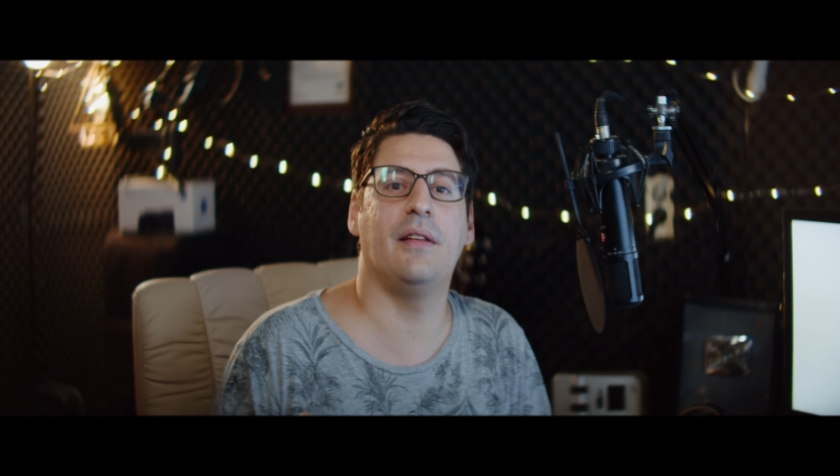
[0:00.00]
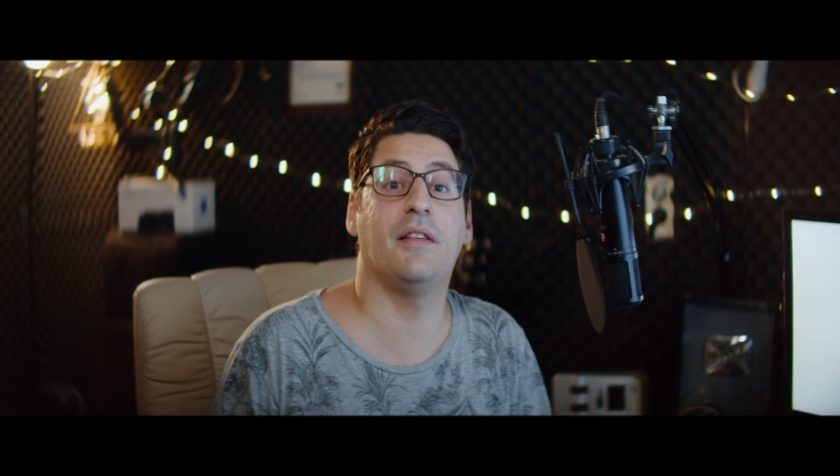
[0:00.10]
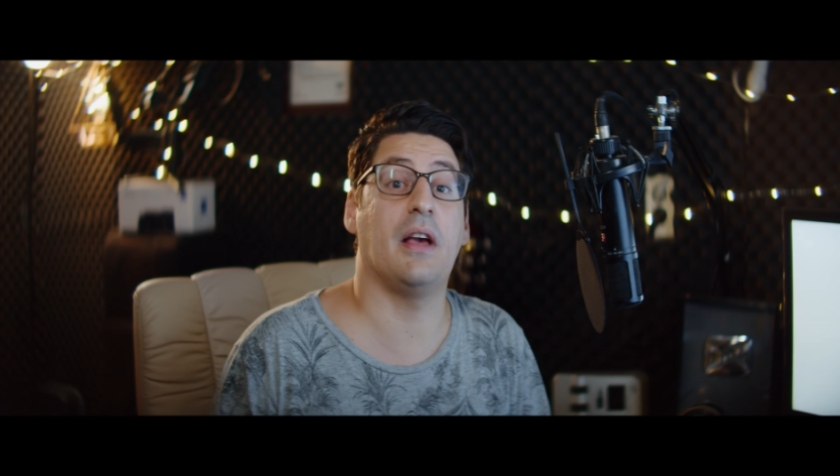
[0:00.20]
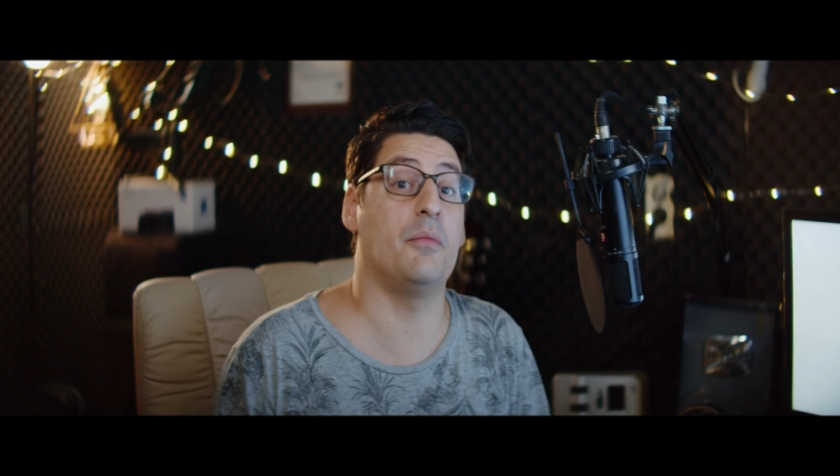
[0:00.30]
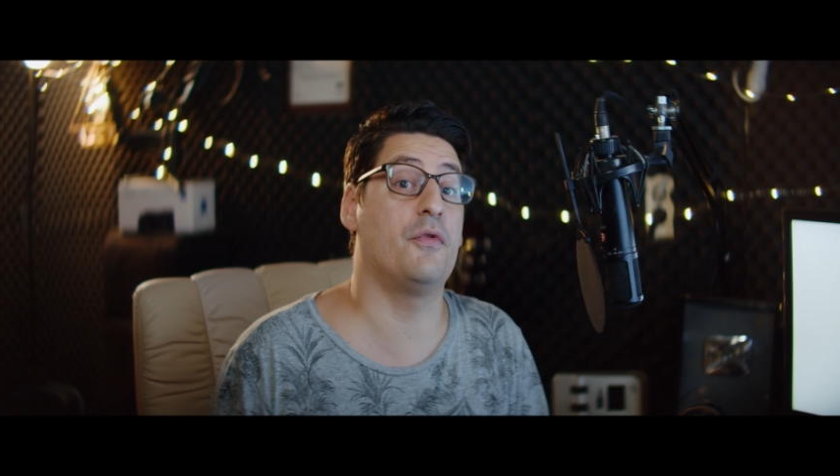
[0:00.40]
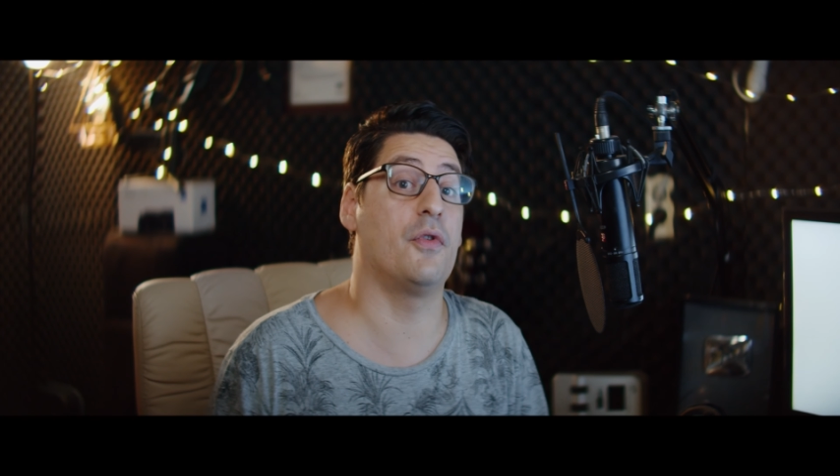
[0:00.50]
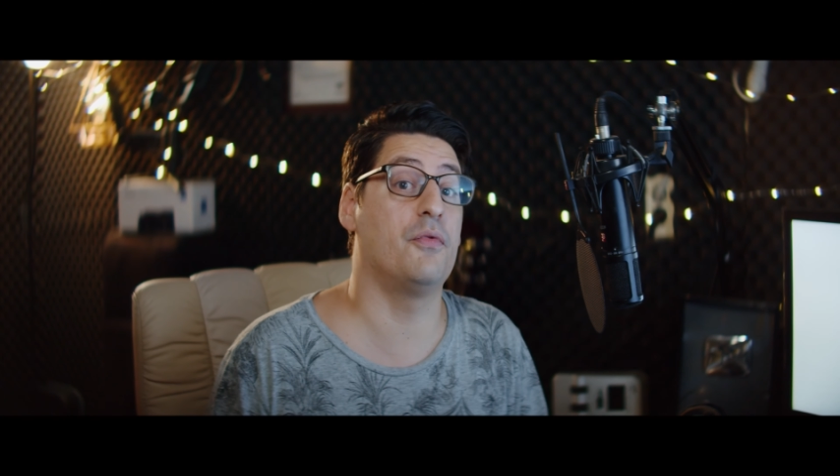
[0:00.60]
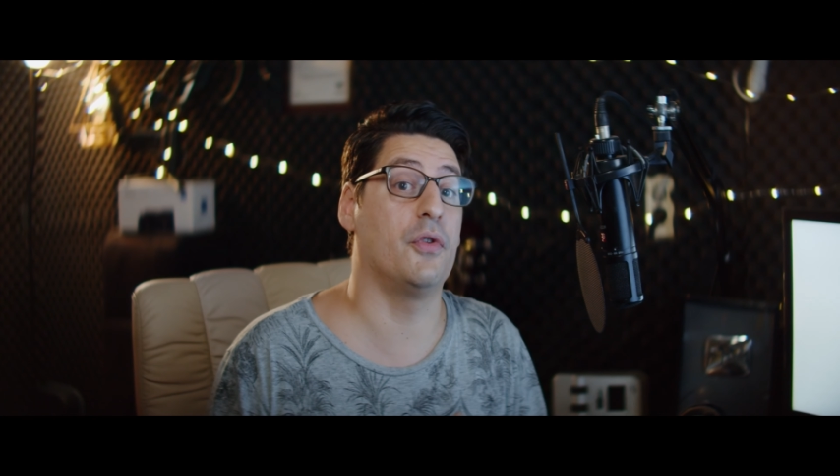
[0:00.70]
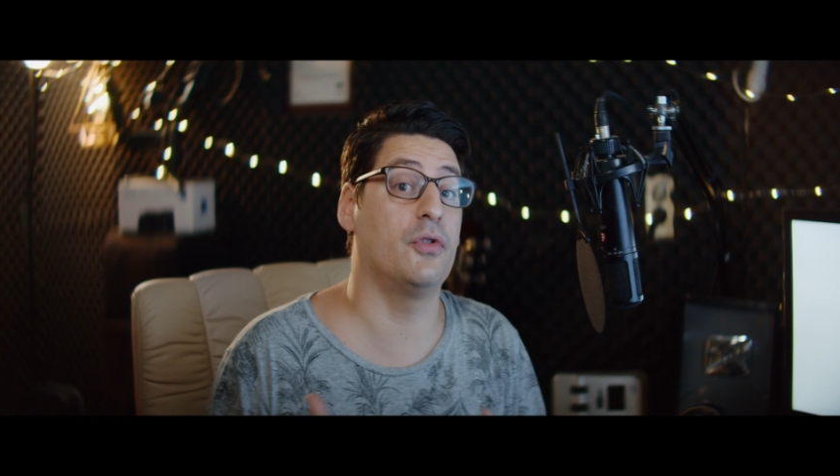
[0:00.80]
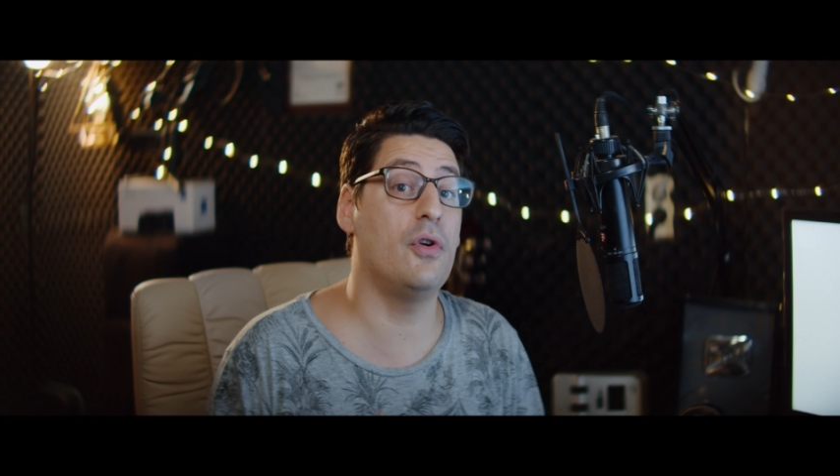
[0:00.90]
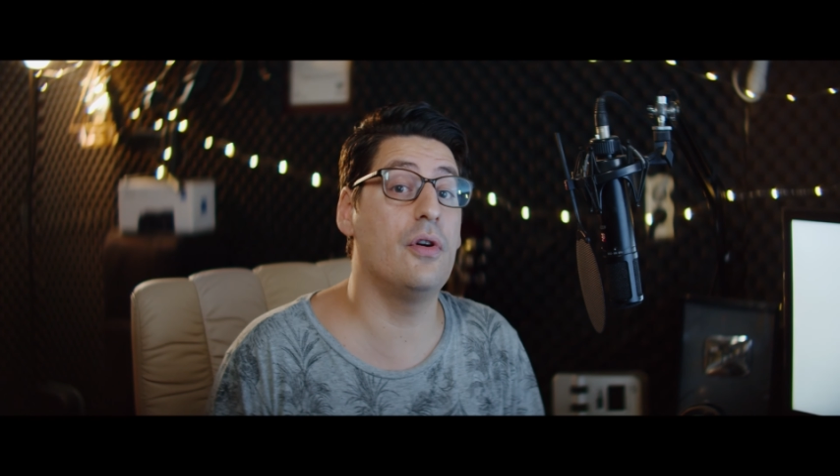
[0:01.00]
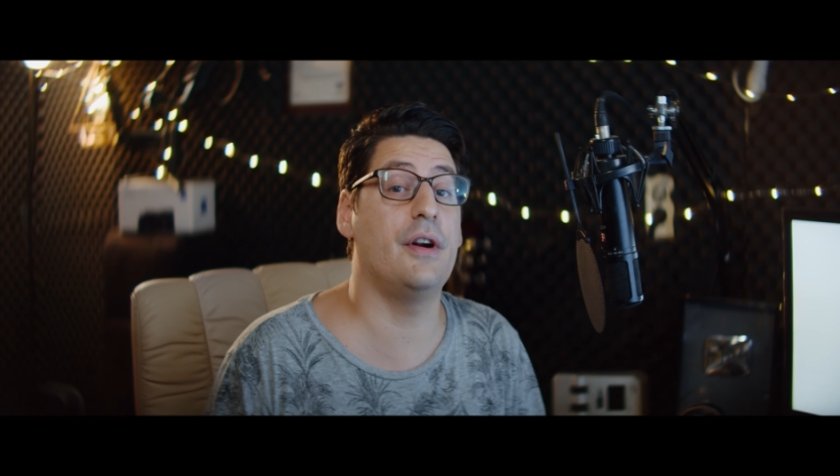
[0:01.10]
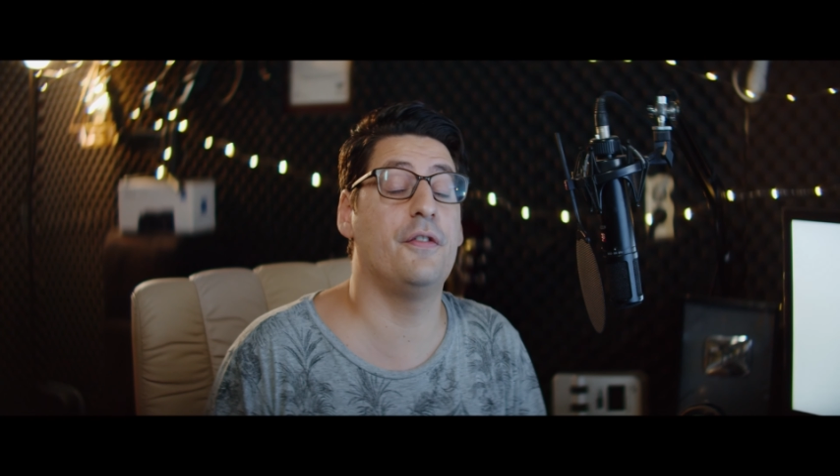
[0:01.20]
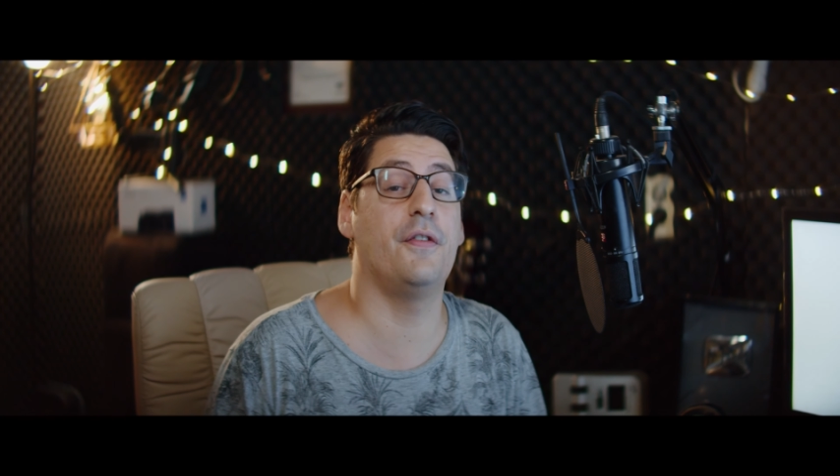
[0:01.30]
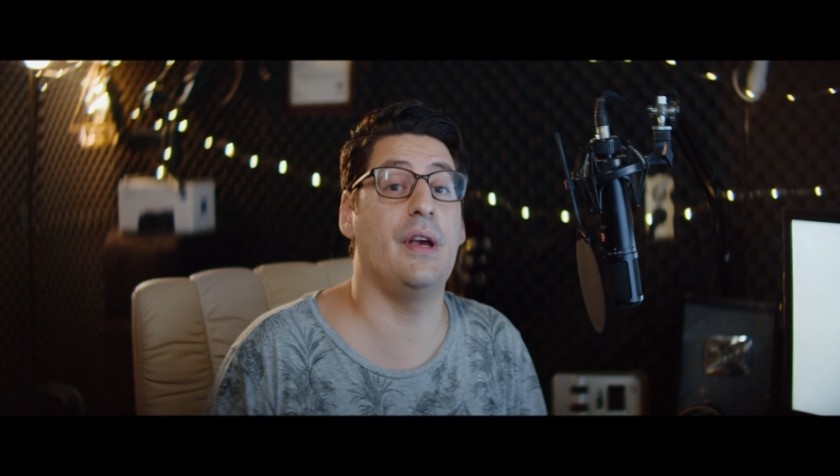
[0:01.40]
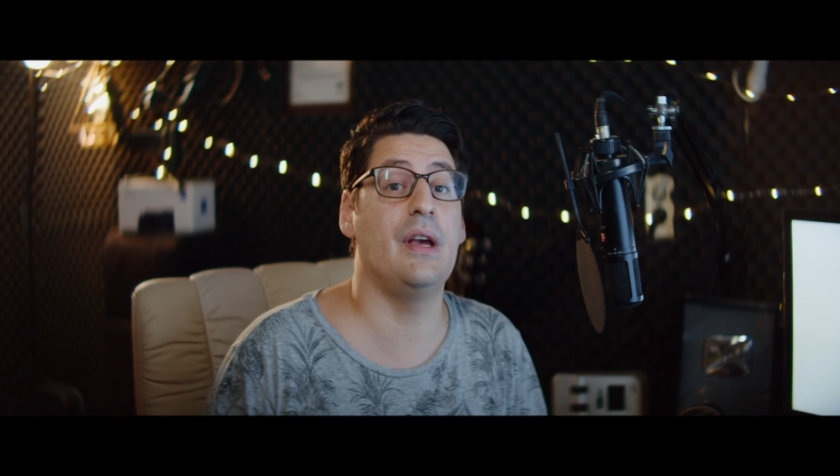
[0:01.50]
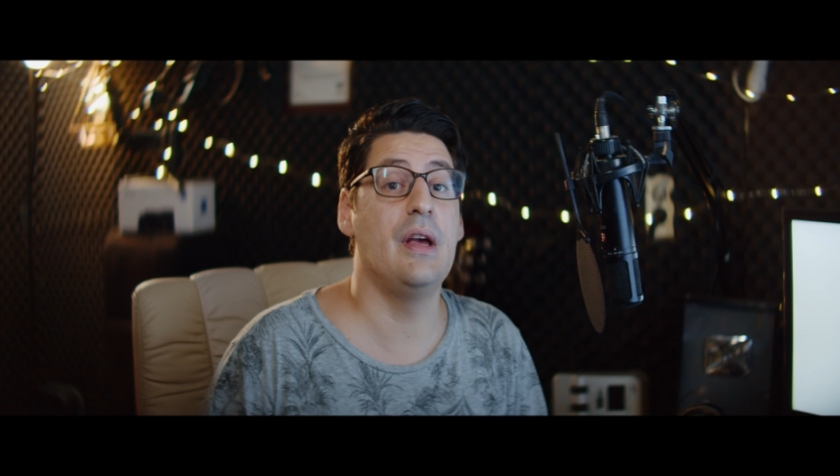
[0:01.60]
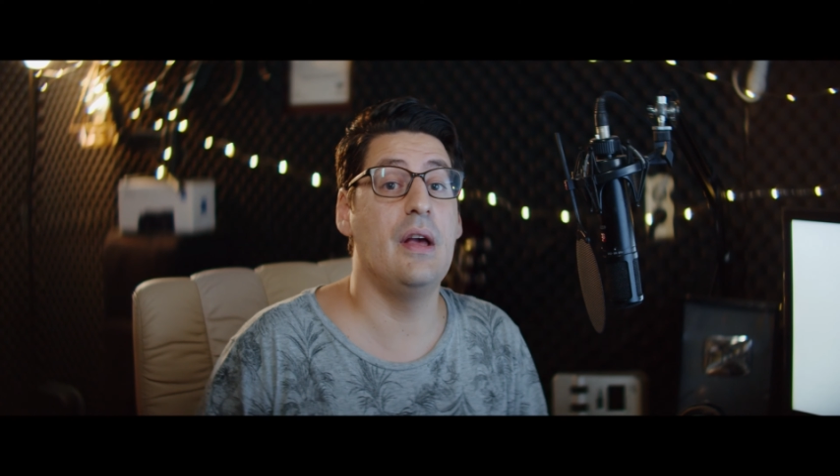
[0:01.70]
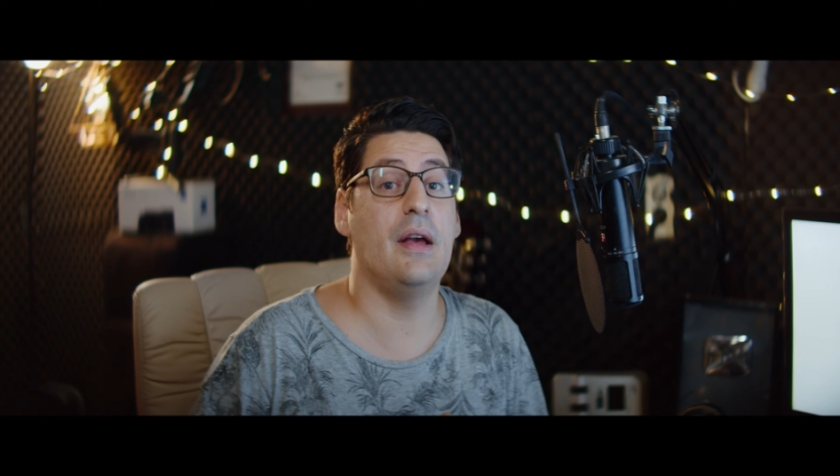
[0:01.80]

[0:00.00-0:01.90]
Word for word: that is coming from photography,